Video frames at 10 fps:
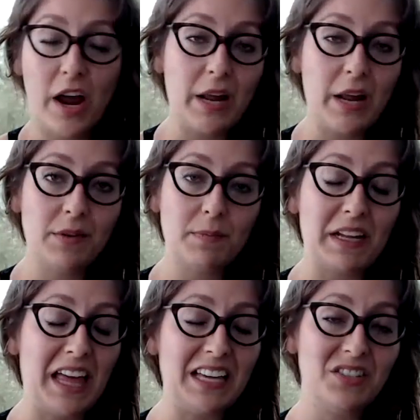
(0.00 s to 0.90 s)
last
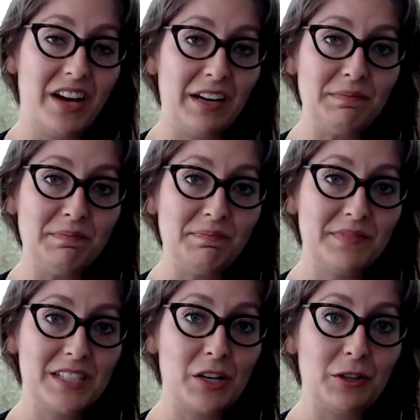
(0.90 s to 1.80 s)
Friday was my last
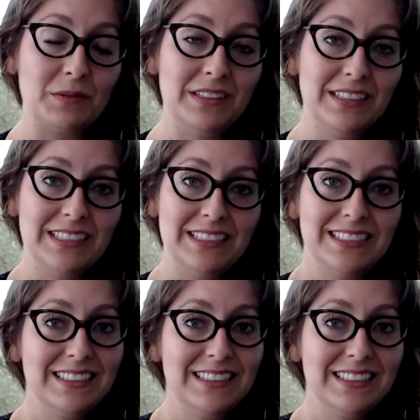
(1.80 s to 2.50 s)
day. So,